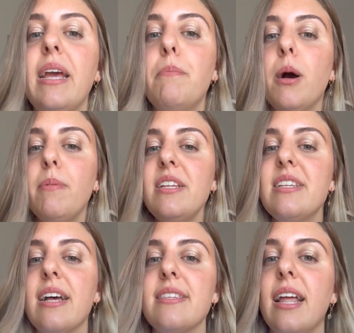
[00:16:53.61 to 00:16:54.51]
It probably
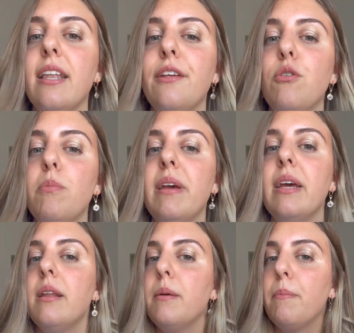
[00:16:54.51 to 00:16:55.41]
does a little
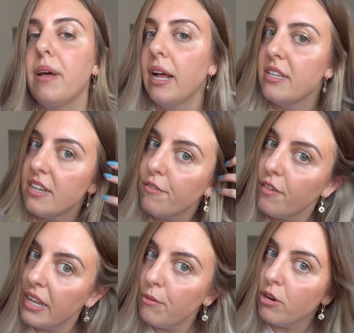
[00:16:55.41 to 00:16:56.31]
bit, but I
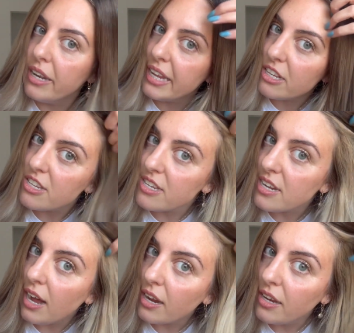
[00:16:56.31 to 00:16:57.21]
definitely would need to
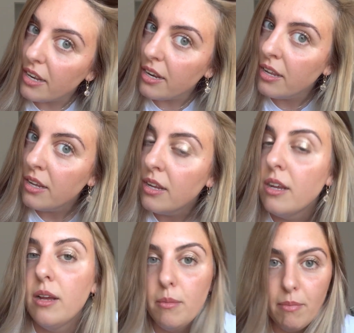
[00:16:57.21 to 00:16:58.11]
darken
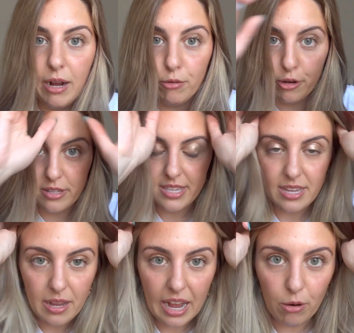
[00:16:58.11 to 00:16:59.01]
my roots.
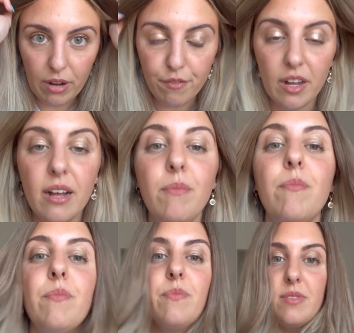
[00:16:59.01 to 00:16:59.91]
However,
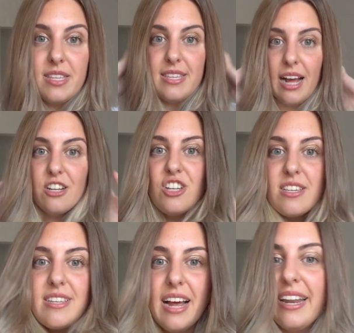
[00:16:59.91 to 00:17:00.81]
such a
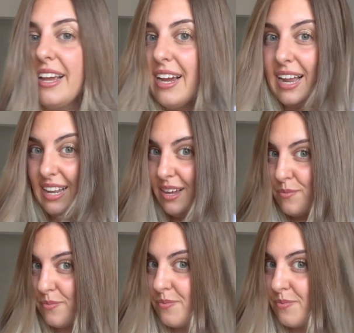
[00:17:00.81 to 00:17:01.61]
stunning color.